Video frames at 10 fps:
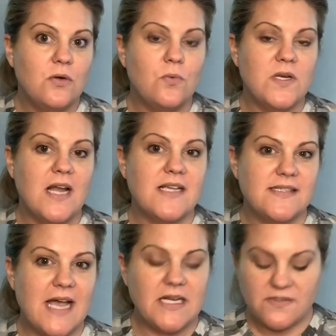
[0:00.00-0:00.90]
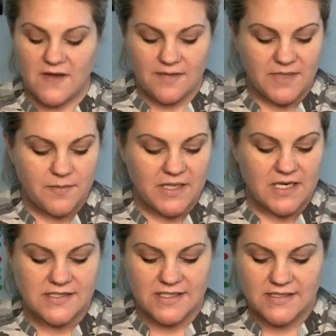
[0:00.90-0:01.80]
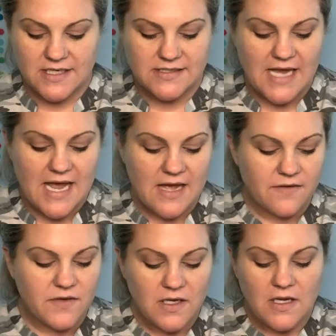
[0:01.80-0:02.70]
would not satisfy me because it does have